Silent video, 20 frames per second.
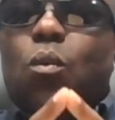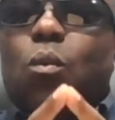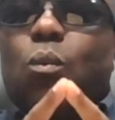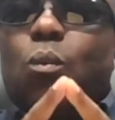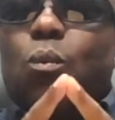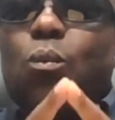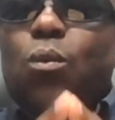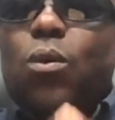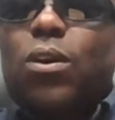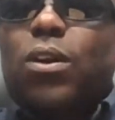
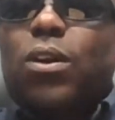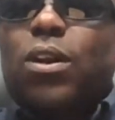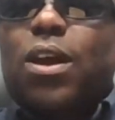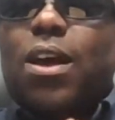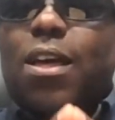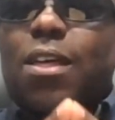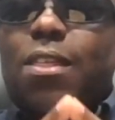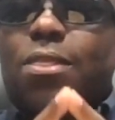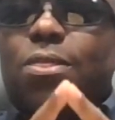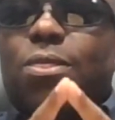what
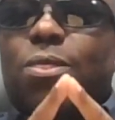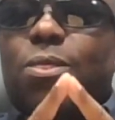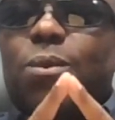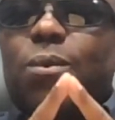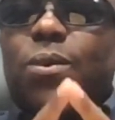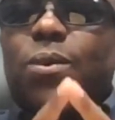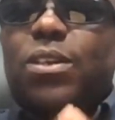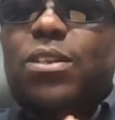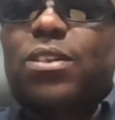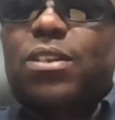are
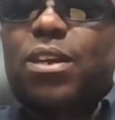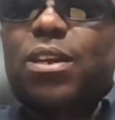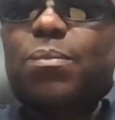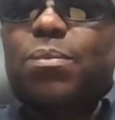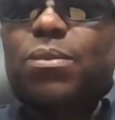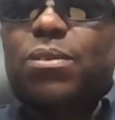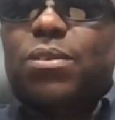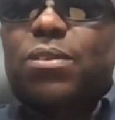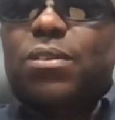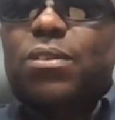3
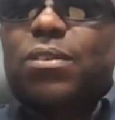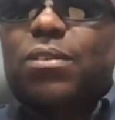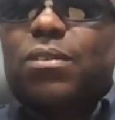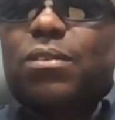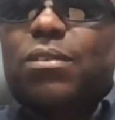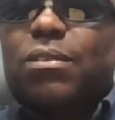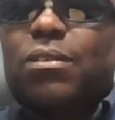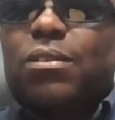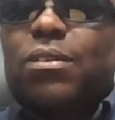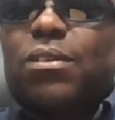steps
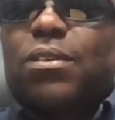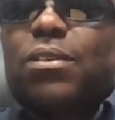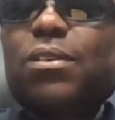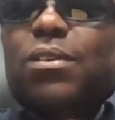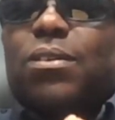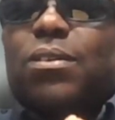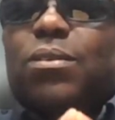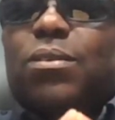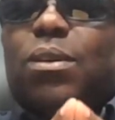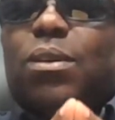
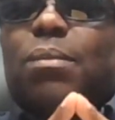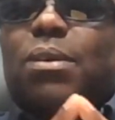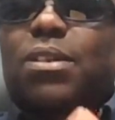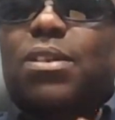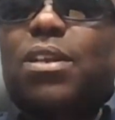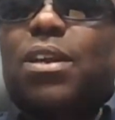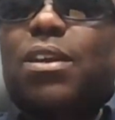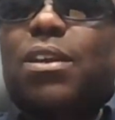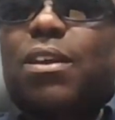you must take